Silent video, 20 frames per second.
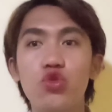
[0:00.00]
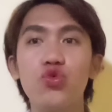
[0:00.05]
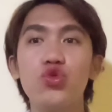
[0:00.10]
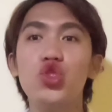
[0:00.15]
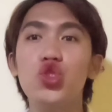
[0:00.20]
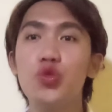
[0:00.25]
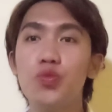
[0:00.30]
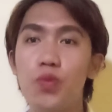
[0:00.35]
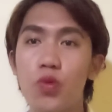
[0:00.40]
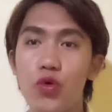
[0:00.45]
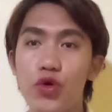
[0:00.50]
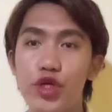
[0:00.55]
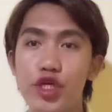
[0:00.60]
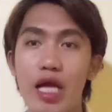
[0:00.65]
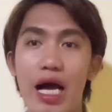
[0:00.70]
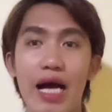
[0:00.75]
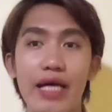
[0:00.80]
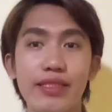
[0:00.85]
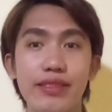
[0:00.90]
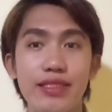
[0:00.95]
two sports
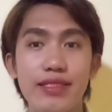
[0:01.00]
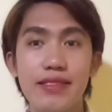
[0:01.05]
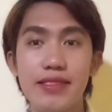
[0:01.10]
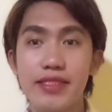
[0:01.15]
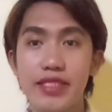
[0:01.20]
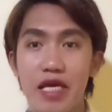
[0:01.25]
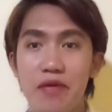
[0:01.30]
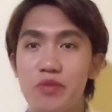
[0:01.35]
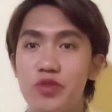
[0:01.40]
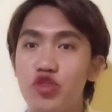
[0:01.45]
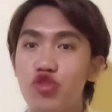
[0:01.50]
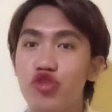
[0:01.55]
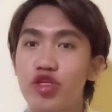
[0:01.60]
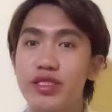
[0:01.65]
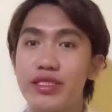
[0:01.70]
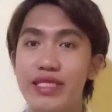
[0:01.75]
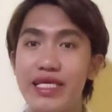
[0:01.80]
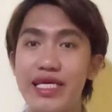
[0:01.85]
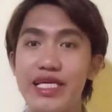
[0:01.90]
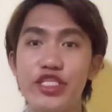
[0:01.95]
has the same
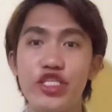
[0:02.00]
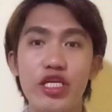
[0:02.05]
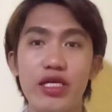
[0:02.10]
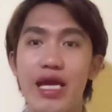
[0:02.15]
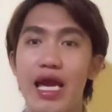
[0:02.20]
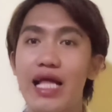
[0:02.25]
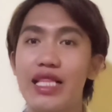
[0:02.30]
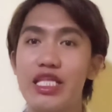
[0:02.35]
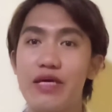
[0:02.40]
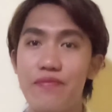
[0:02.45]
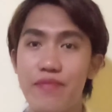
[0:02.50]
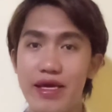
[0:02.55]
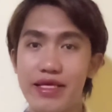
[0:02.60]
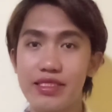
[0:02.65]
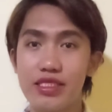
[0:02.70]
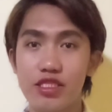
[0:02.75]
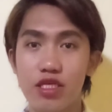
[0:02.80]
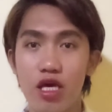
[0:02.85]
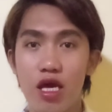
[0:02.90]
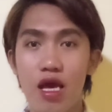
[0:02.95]
strategic
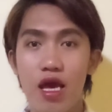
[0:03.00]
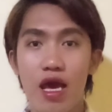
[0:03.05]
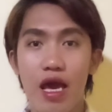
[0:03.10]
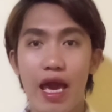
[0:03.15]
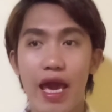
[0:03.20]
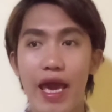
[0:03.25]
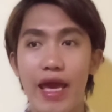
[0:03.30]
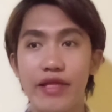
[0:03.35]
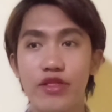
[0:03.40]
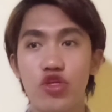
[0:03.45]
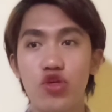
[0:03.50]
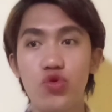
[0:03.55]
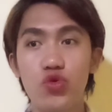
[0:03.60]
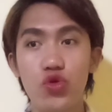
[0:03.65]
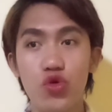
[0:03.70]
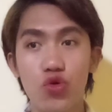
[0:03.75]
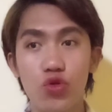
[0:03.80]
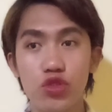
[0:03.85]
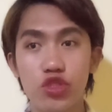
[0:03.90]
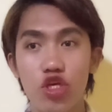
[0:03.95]
elements and the
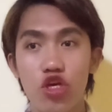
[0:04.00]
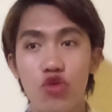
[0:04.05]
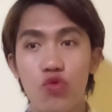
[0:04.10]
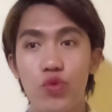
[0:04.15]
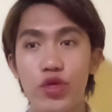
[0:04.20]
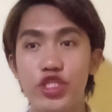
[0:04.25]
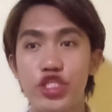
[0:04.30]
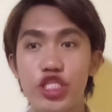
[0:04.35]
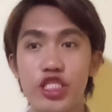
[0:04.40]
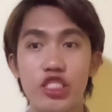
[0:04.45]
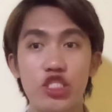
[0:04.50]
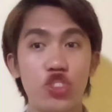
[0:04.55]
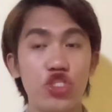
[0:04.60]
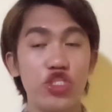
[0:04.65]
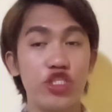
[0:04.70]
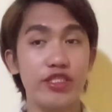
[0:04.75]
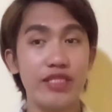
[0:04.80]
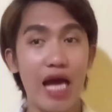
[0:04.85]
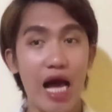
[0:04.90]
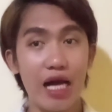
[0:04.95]
rules, which is to
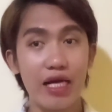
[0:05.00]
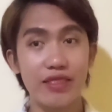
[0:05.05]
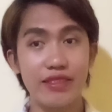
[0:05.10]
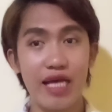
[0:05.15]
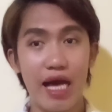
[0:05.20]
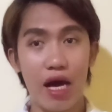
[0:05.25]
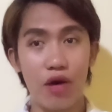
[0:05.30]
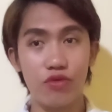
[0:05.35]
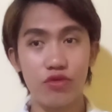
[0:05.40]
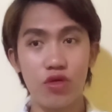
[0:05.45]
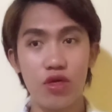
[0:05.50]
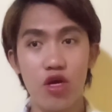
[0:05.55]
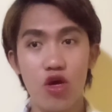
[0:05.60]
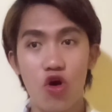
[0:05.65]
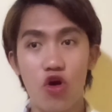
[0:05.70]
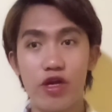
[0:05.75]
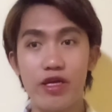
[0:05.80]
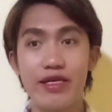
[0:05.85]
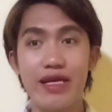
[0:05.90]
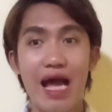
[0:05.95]
knock down
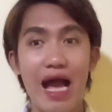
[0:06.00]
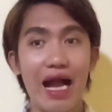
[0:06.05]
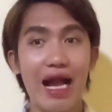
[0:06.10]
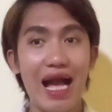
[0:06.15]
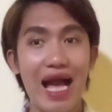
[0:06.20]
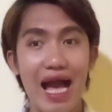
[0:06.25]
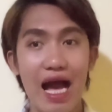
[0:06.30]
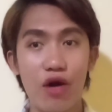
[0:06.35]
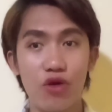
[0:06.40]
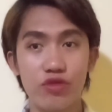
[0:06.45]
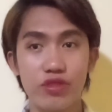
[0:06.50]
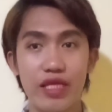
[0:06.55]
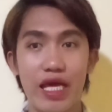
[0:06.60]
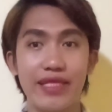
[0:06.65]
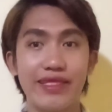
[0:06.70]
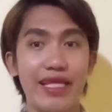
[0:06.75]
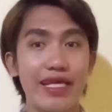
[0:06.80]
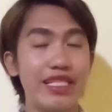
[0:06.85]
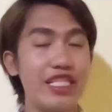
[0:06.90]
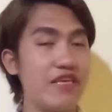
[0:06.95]
or knock out
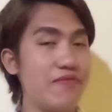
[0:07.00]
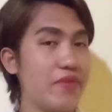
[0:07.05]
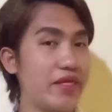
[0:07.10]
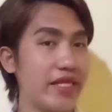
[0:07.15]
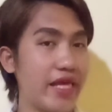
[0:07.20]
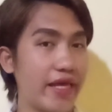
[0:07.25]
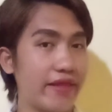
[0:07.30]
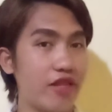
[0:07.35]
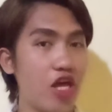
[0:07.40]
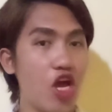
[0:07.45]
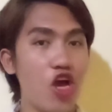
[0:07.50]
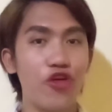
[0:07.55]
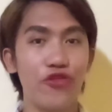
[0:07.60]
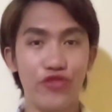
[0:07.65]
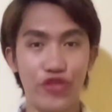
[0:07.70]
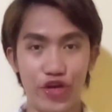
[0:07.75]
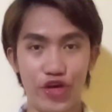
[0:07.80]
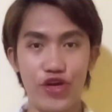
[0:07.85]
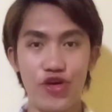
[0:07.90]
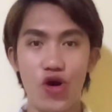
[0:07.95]
and eliminate
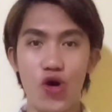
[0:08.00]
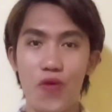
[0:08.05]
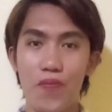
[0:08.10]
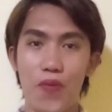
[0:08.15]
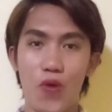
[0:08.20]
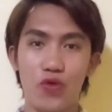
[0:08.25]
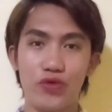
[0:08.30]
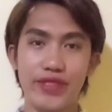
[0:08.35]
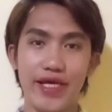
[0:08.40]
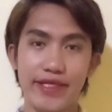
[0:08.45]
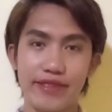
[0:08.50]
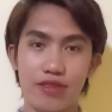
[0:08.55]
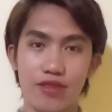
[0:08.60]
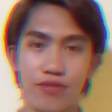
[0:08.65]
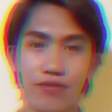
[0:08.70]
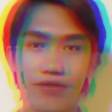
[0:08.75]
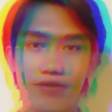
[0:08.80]
their opponent.